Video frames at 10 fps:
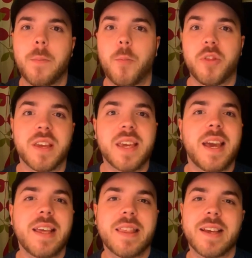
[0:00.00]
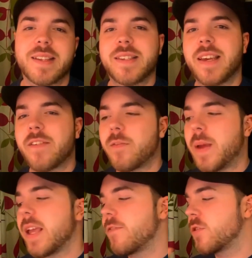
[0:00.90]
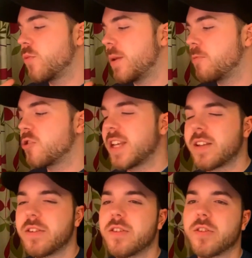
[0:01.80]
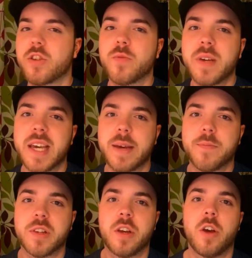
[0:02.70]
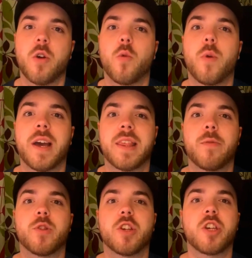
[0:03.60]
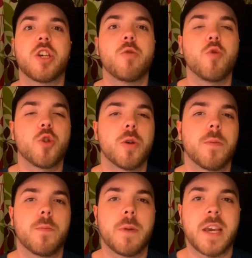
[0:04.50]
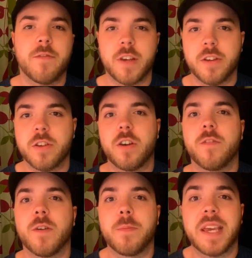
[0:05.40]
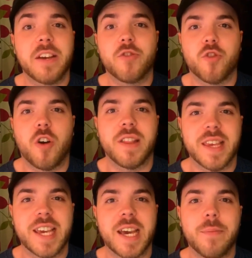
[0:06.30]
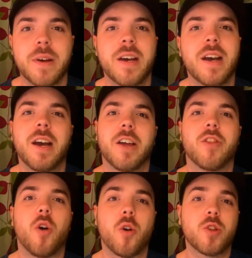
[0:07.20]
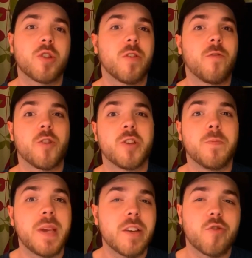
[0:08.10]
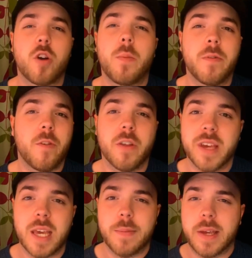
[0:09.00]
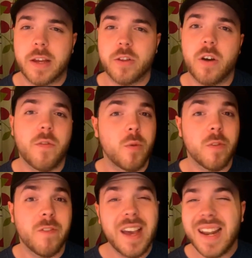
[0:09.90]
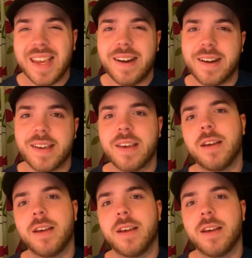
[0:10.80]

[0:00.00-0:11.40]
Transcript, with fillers: But the key thing to take from here is we predicted some games where there was a huge period of it being a draw in the game, and the odds for it to be a draw before the game kicked off were fairly high.